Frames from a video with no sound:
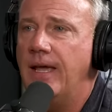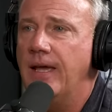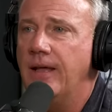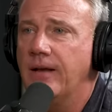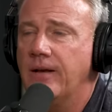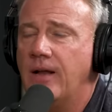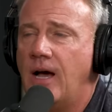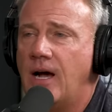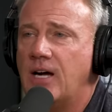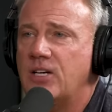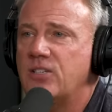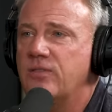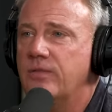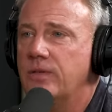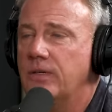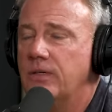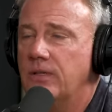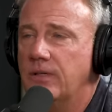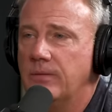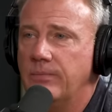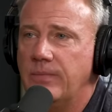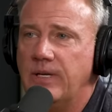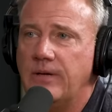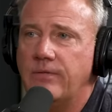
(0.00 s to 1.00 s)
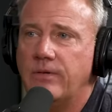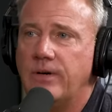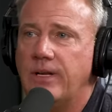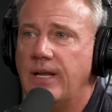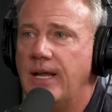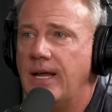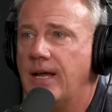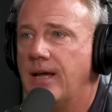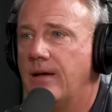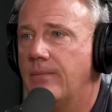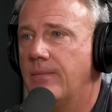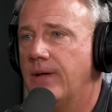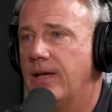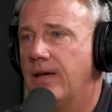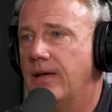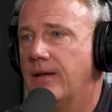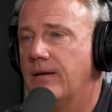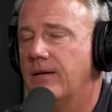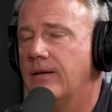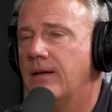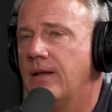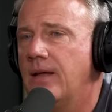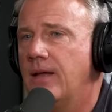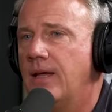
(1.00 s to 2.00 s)
and Knoxville and Beaver Dam
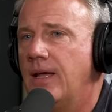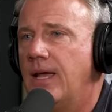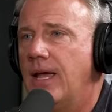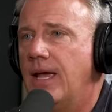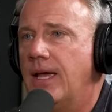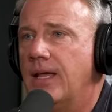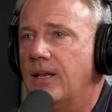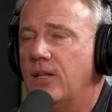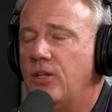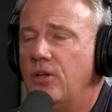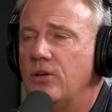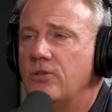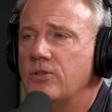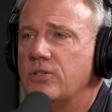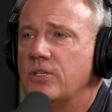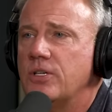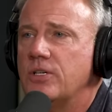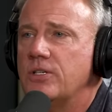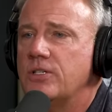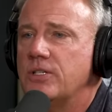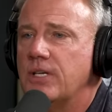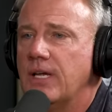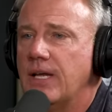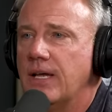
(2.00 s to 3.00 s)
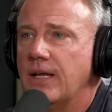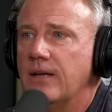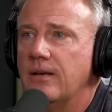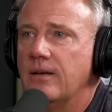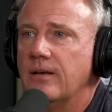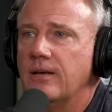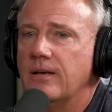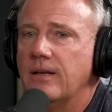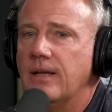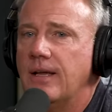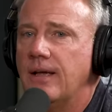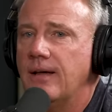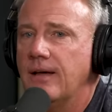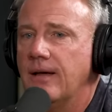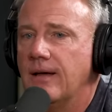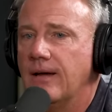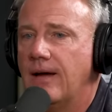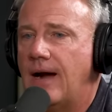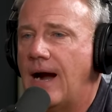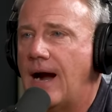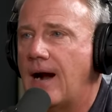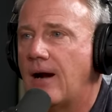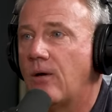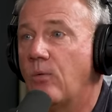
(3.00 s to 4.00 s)
and Huset's and
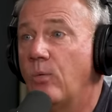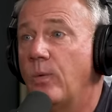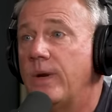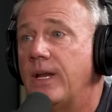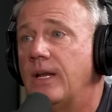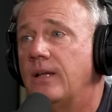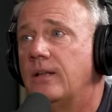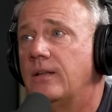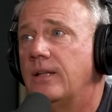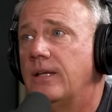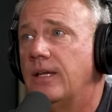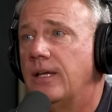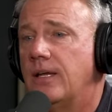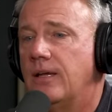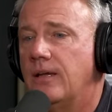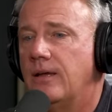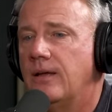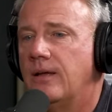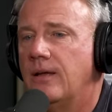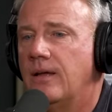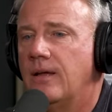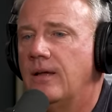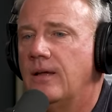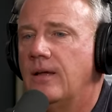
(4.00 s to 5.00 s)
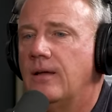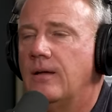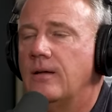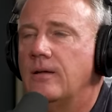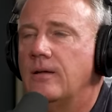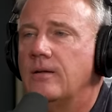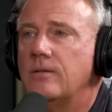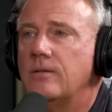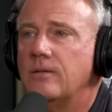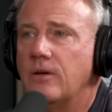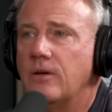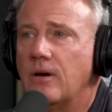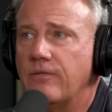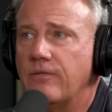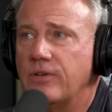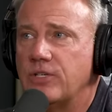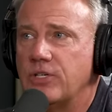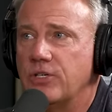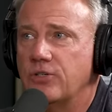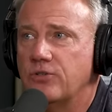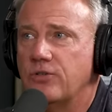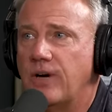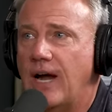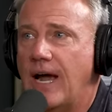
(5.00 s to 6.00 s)
our weekly
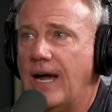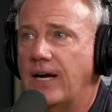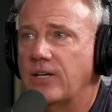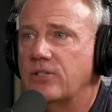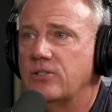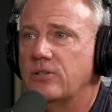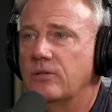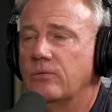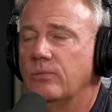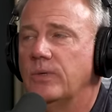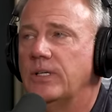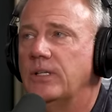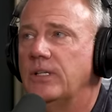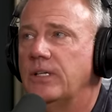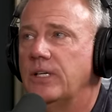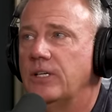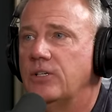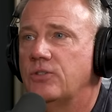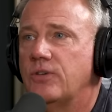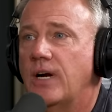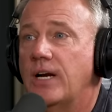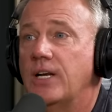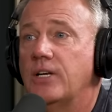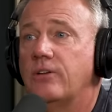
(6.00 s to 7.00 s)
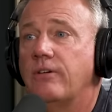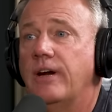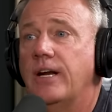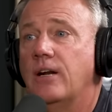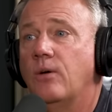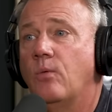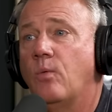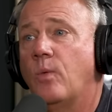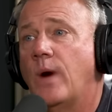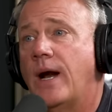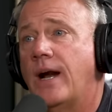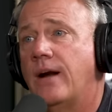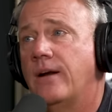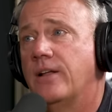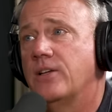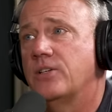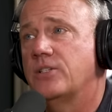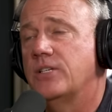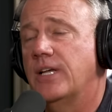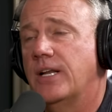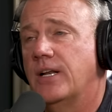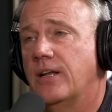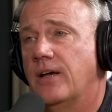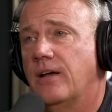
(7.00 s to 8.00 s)
Dirtvision tracks are really trying to create
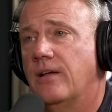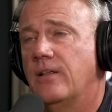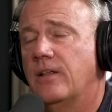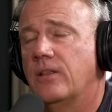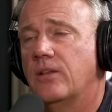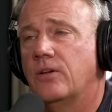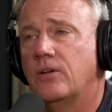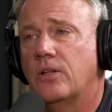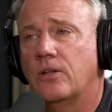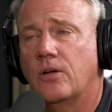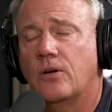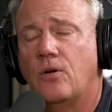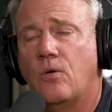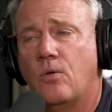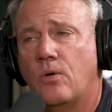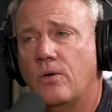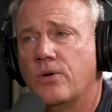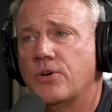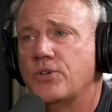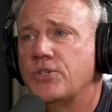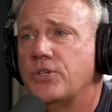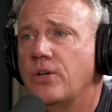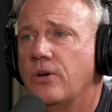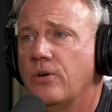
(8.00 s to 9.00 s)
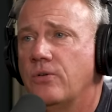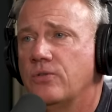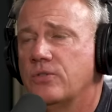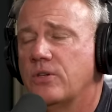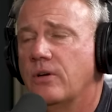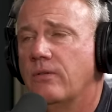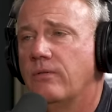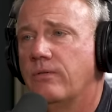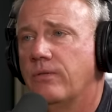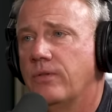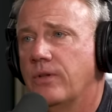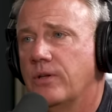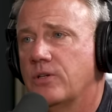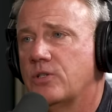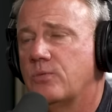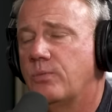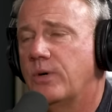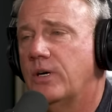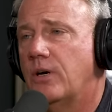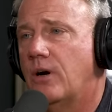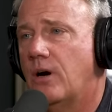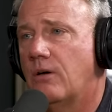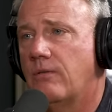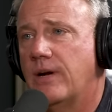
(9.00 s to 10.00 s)
awareness and the cornerstones of the
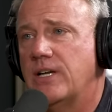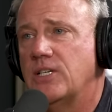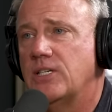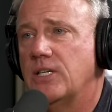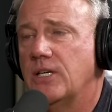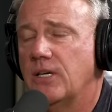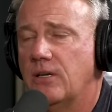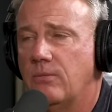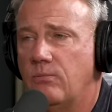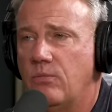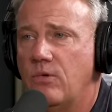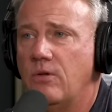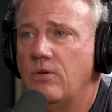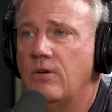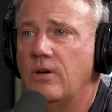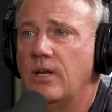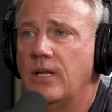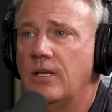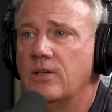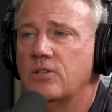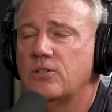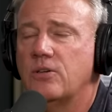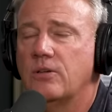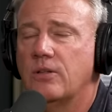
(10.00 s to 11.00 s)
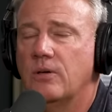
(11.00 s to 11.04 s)
sprint car racing community